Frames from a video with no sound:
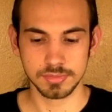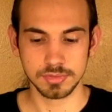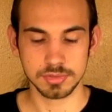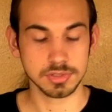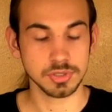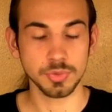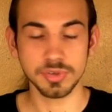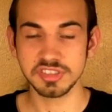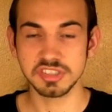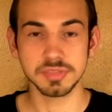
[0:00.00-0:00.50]

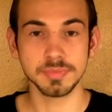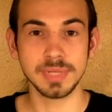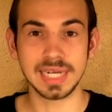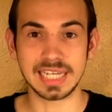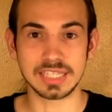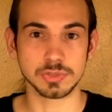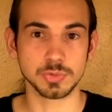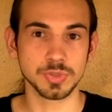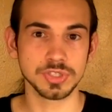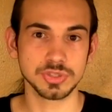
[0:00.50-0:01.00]
So what's the
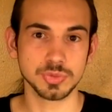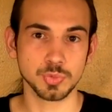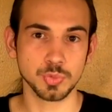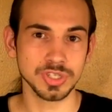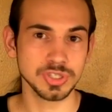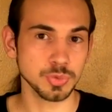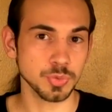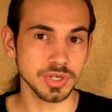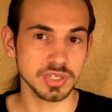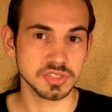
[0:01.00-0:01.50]
best?
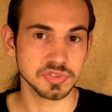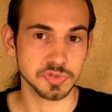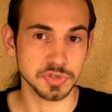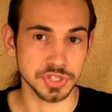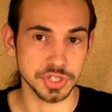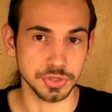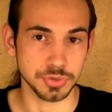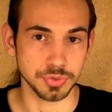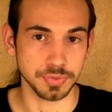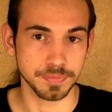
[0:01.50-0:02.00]
Which one is for
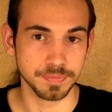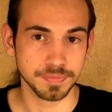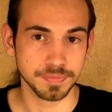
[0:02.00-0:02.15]
you?